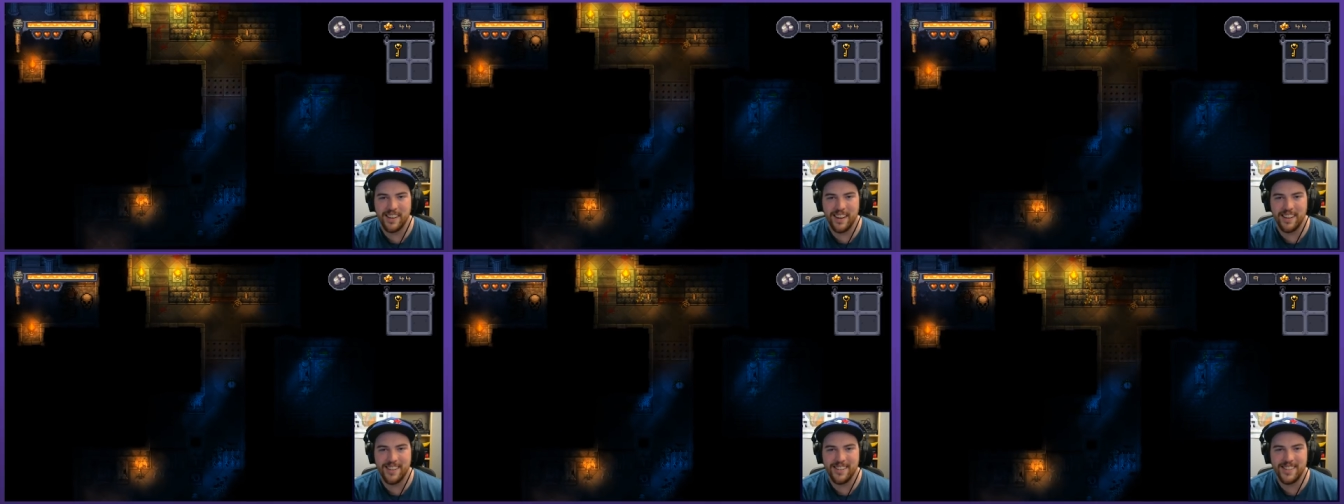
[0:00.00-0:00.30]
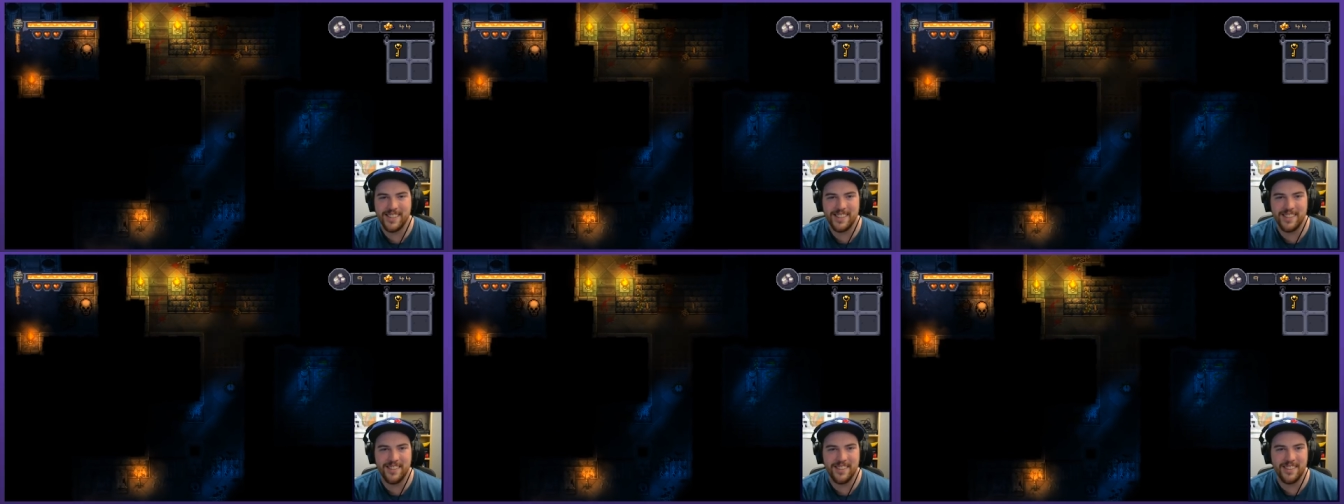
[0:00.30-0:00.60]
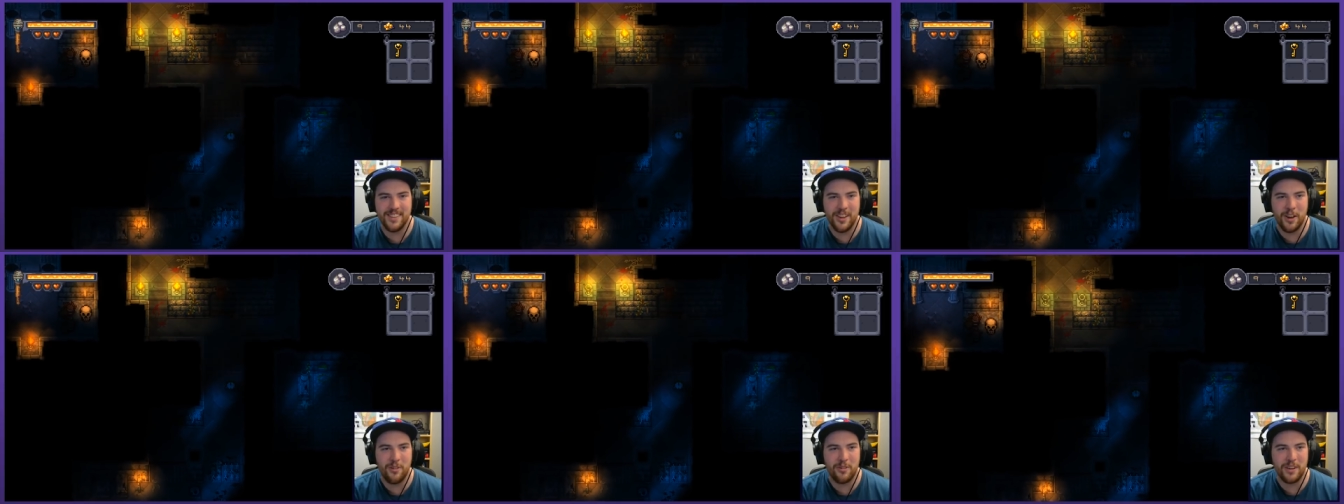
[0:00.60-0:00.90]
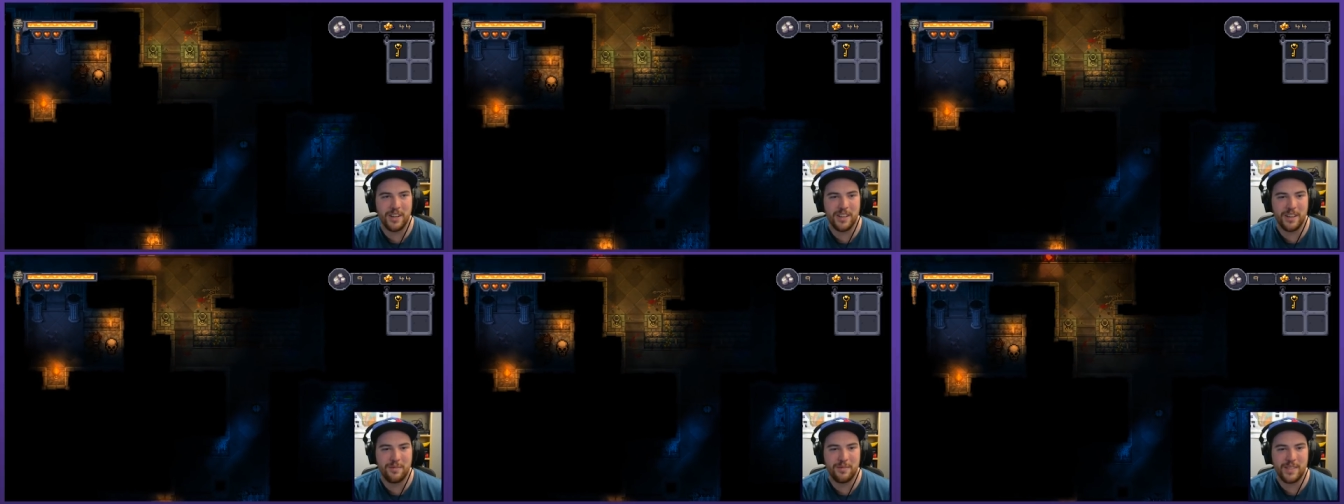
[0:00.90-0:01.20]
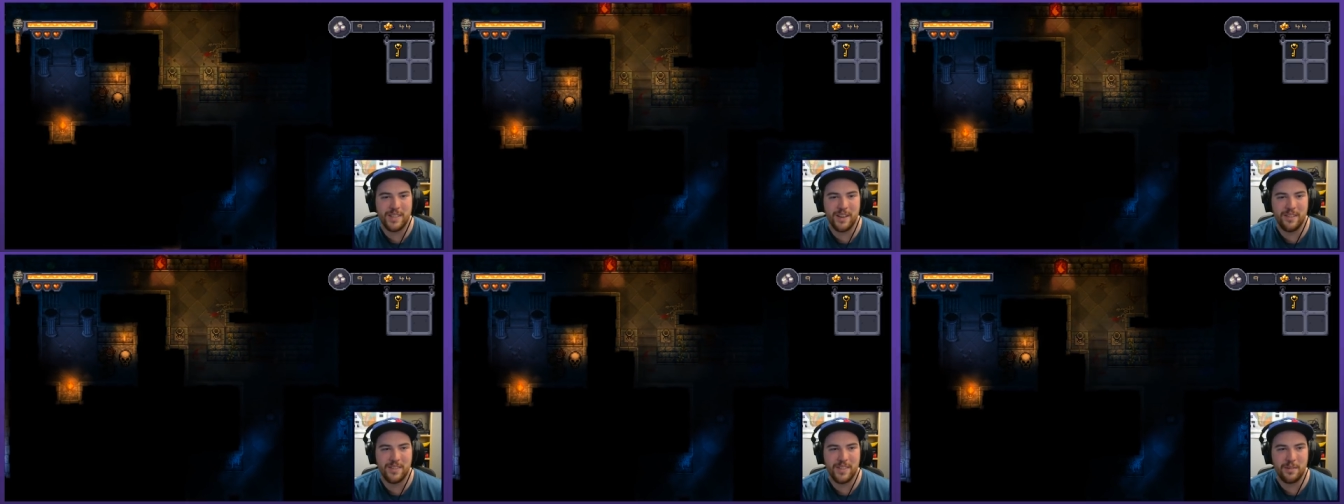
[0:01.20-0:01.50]
And they're still lowering
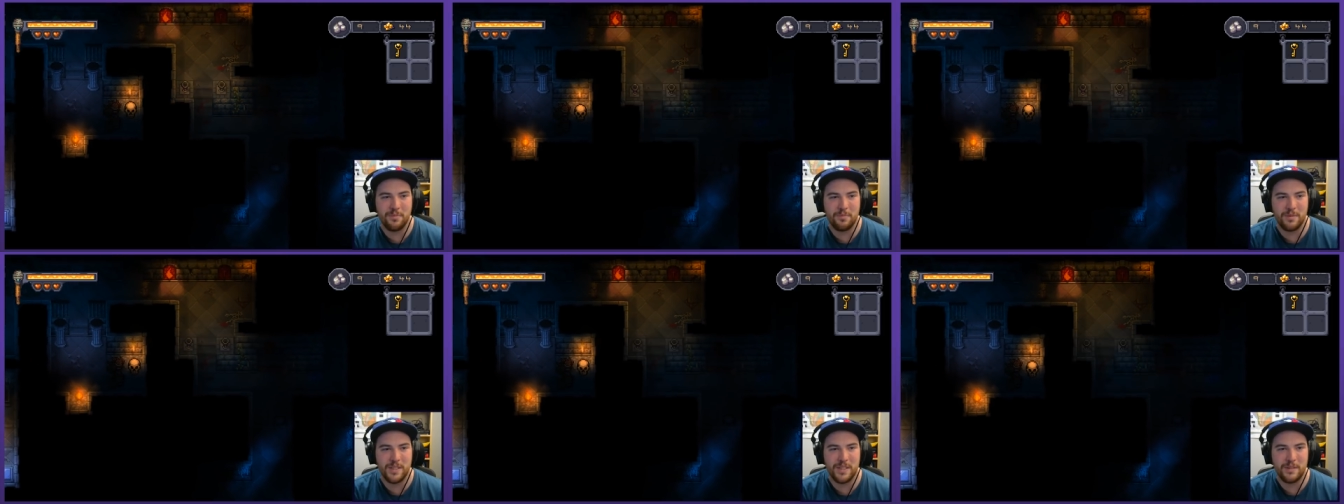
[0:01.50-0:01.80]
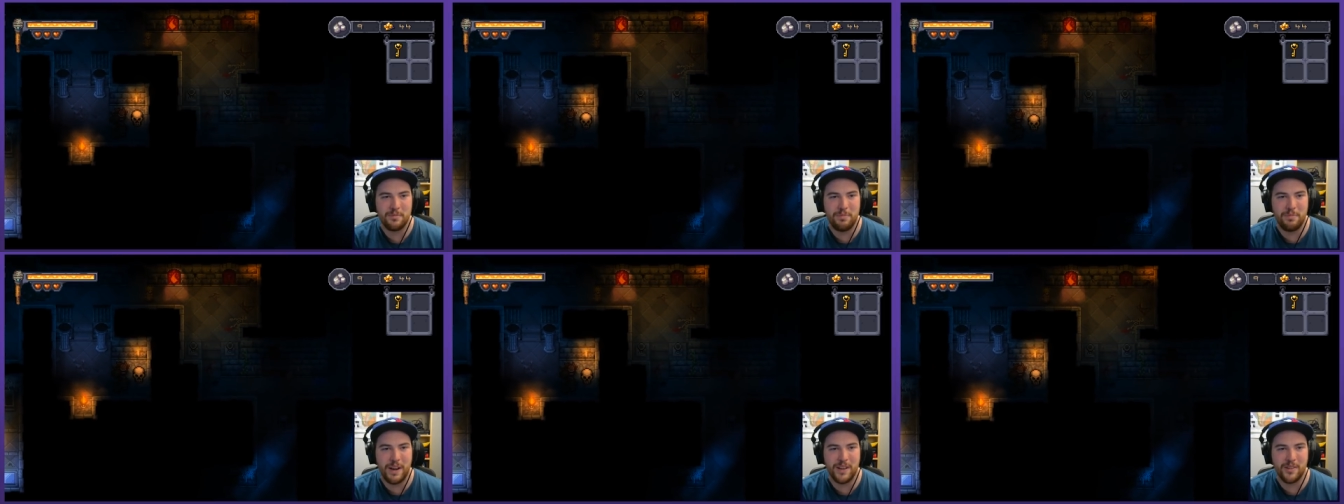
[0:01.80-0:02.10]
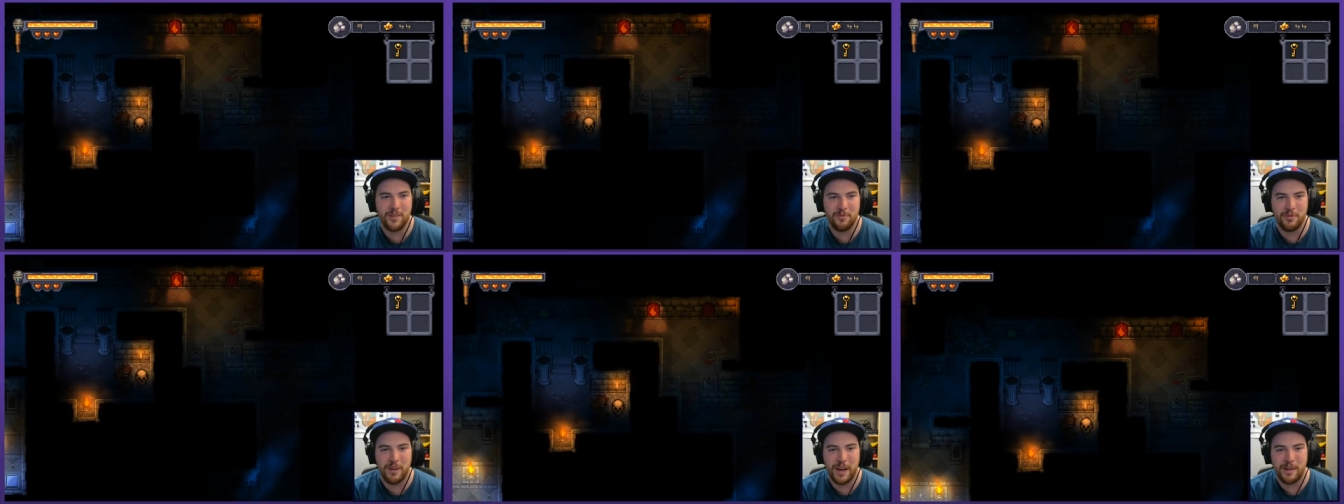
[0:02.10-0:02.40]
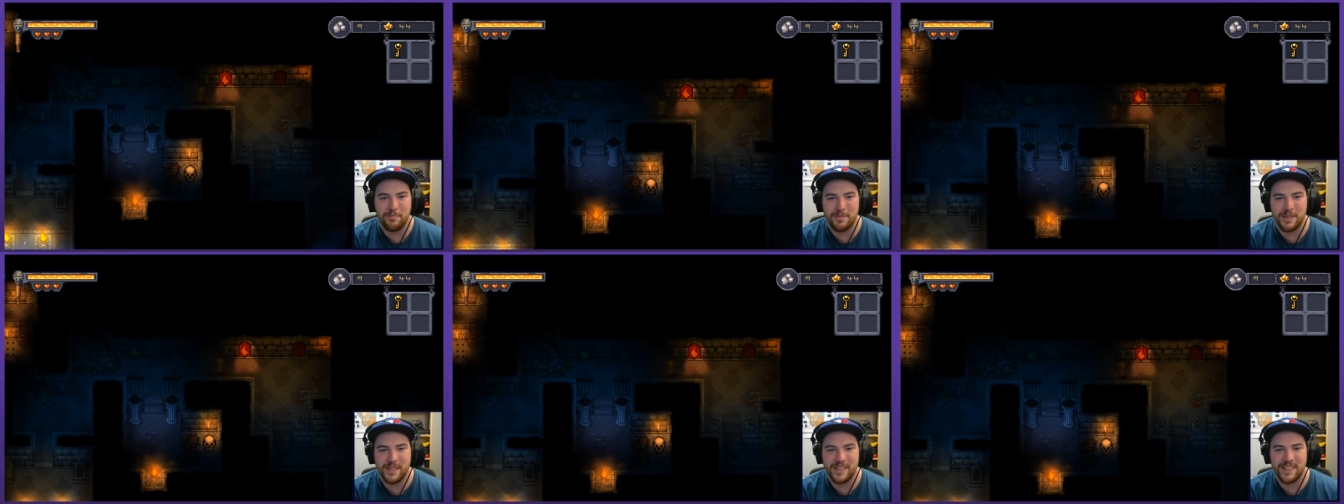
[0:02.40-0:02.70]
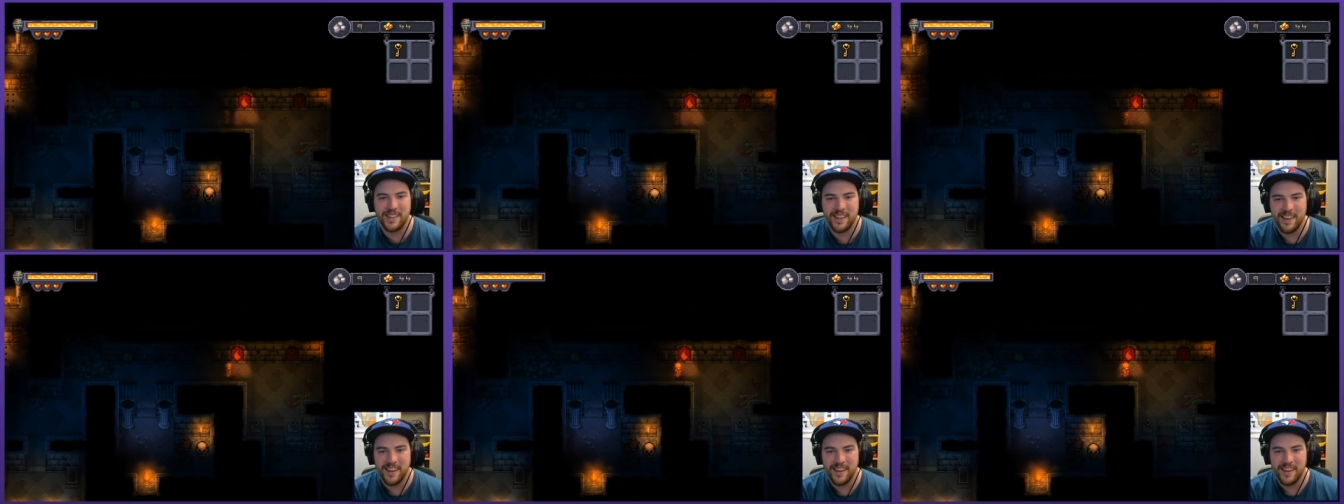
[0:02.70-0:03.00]
themselves in with spider
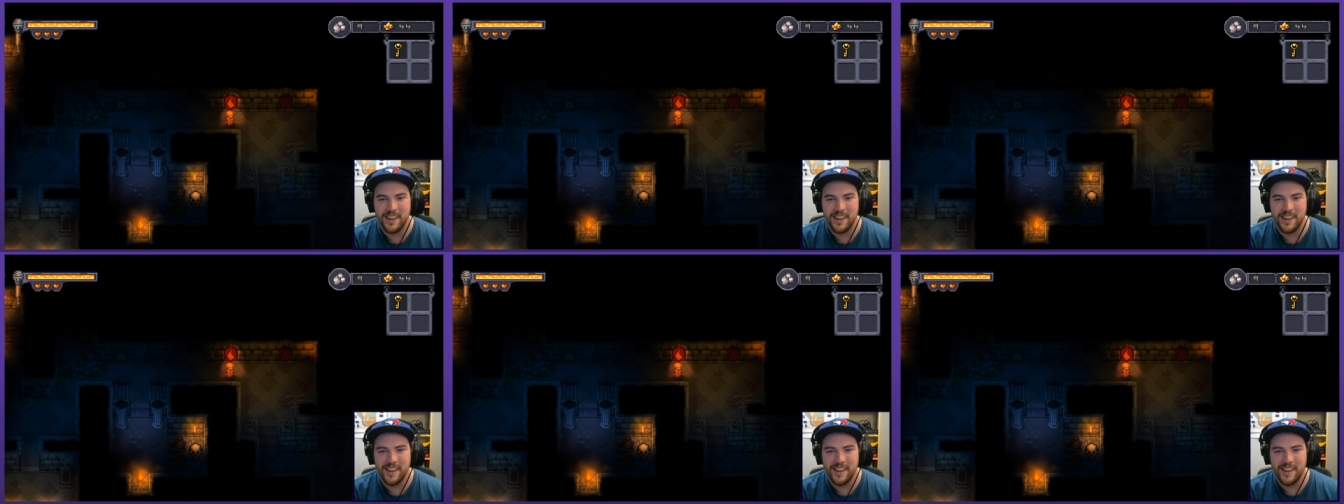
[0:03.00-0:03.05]
webs.